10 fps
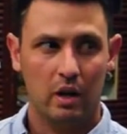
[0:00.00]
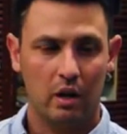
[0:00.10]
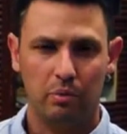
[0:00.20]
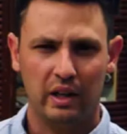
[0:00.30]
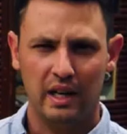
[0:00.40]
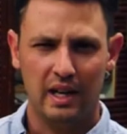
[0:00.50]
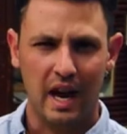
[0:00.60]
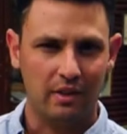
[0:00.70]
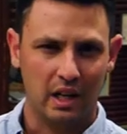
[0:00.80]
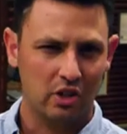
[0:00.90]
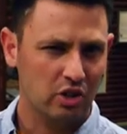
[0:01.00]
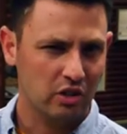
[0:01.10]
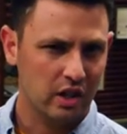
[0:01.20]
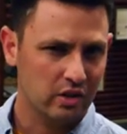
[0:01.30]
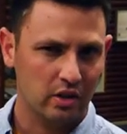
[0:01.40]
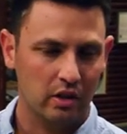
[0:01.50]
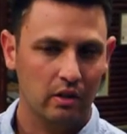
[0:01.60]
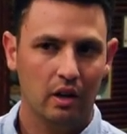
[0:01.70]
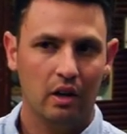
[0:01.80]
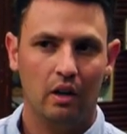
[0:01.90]
airplane navigation sensor
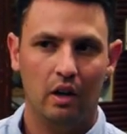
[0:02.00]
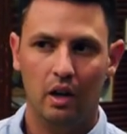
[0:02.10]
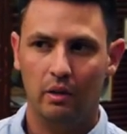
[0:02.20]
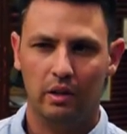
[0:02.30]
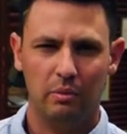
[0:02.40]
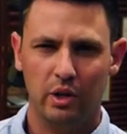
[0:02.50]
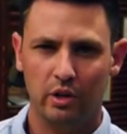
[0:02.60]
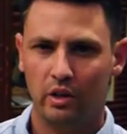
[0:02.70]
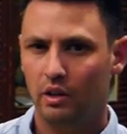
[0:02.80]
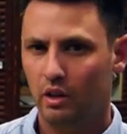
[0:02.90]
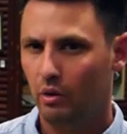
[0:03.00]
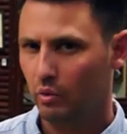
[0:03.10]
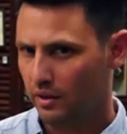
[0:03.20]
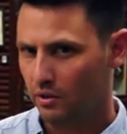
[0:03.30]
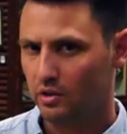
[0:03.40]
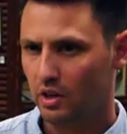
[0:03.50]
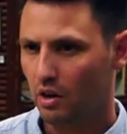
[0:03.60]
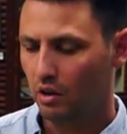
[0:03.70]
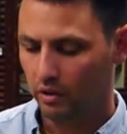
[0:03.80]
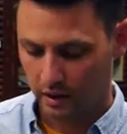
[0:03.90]
computer or whatever it's
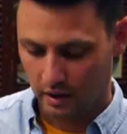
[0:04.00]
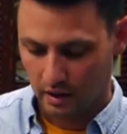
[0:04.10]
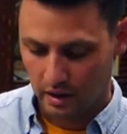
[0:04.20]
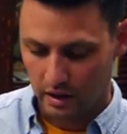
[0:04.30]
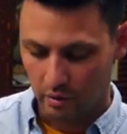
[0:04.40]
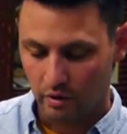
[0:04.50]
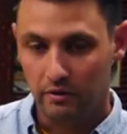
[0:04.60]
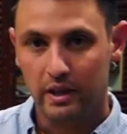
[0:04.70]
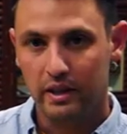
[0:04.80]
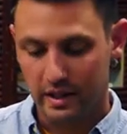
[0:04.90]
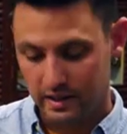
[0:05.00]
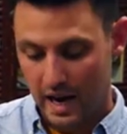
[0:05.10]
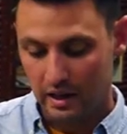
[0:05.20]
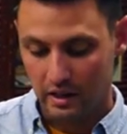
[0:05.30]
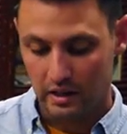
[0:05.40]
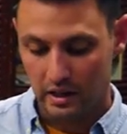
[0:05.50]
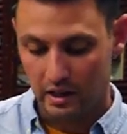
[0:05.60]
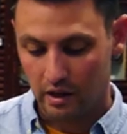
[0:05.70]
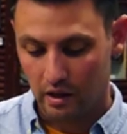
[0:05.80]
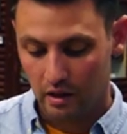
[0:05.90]
called. And it would feed that data into
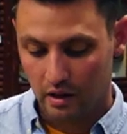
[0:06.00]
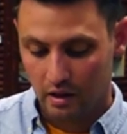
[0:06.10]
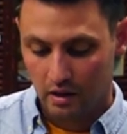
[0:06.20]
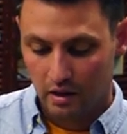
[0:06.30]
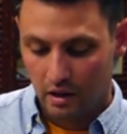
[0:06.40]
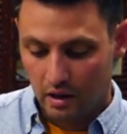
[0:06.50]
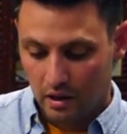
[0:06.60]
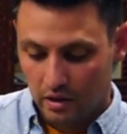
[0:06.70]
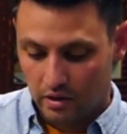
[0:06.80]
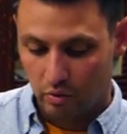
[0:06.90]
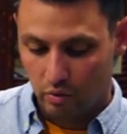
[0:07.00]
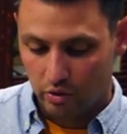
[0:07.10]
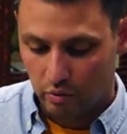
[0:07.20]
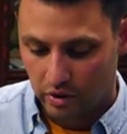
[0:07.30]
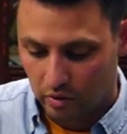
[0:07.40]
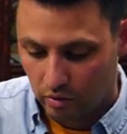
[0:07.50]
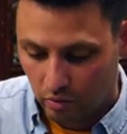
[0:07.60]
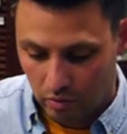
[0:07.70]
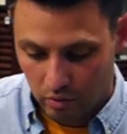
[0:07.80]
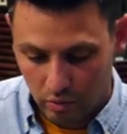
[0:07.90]
here. So
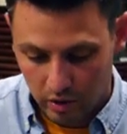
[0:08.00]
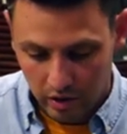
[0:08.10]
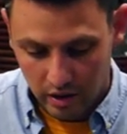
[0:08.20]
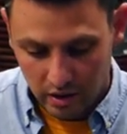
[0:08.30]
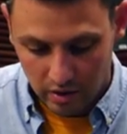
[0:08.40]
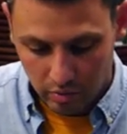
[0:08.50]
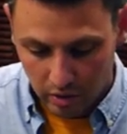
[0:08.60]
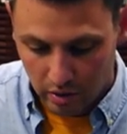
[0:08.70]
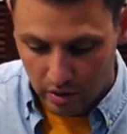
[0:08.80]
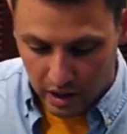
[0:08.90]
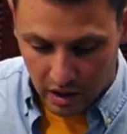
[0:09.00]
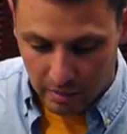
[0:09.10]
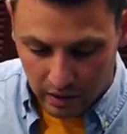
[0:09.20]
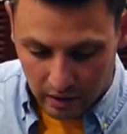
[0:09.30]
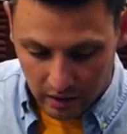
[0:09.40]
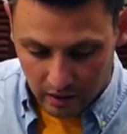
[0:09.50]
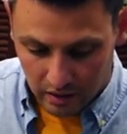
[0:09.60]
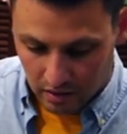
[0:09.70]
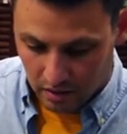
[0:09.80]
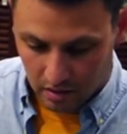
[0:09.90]
one of the things that's really unique about
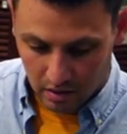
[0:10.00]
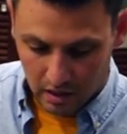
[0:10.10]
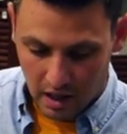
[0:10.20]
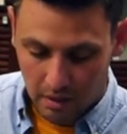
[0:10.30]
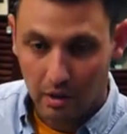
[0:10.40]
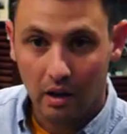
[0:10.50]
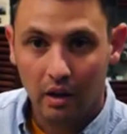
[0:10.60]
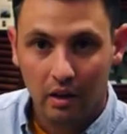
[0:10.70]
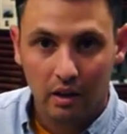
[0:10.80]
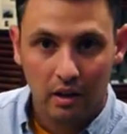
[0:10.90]
this camera